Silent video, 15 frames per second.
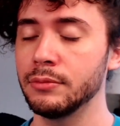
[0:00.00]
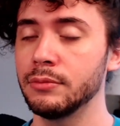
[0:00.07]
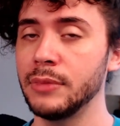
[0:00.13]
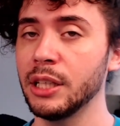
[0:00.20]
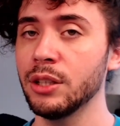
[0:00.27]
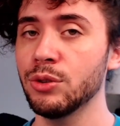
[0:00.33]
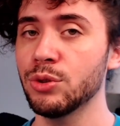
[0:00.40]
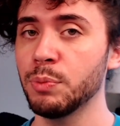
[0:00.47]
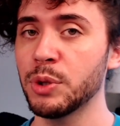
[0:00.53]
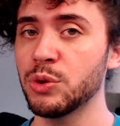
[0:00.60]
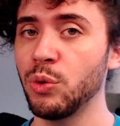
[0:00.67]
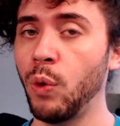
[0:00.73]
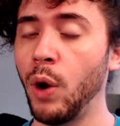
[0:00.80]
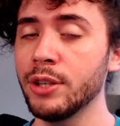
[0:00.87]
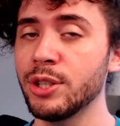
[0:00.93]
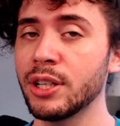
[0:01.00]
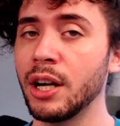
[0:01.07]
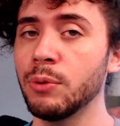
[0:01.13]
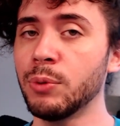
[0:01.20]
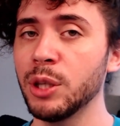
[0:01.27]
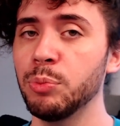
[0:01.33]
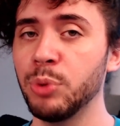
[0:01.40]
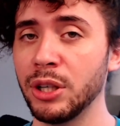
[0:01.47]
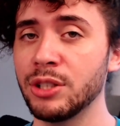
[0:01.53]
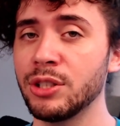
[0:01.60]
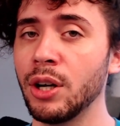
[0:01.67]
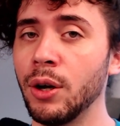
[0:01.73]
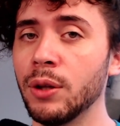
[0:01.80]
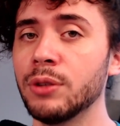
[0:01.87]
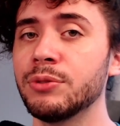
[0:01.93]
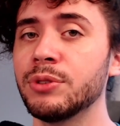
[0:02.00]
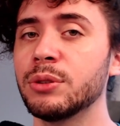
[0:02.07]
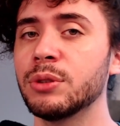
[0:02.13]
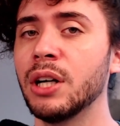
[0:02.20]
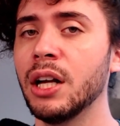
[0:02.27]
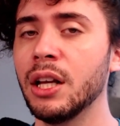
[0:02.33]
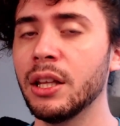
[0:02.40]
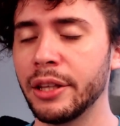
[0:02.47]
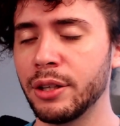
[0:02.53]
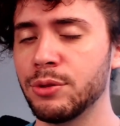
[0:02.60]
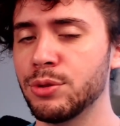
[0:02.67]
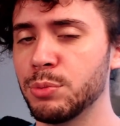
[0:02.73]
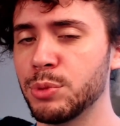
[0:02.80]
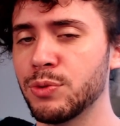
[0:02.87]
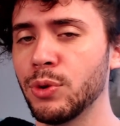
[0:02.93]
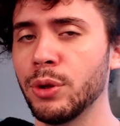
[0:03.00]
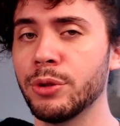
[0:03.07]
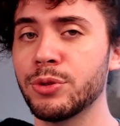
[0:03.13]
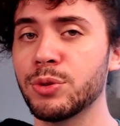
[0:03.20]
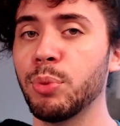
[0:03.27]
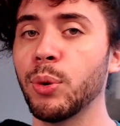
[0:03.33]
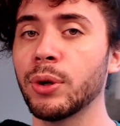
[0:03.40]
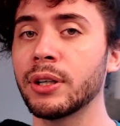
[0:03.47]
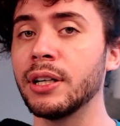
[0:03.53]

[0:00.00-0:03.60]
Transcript: Thank you so much for watching. I really appreciate all of you. Thank you so much for all the support